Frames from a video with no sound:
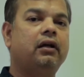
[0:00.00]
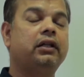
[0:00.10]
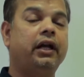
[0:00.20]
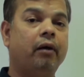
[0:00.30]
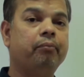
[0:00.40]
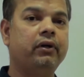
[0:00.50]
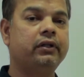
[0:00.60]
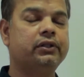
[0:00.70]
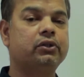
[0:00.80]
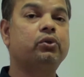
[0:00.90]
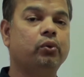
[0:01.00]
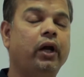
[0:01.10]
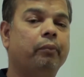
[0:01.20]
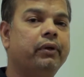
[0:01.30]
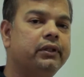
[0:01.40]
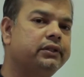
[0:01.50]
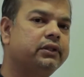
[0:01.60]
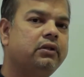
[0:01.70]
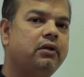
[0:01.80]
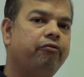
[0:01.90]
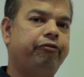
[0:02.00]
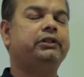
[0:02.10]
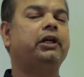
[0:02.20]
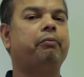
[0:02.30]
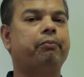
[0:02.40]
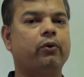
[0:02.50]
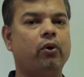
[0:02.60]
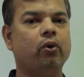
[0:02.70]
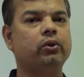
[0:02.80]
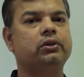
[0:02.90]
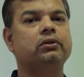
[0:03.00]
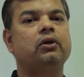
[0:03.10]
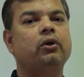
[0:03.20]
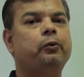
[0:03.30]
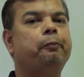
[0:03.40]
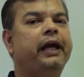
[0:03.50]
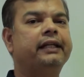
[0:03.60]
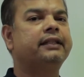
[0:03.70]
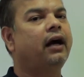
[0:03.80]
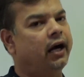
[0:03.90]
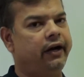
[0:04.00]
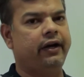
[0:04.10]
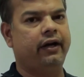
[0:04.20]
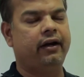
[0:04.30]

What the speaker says: the numbers, two numbers which are close to base 100.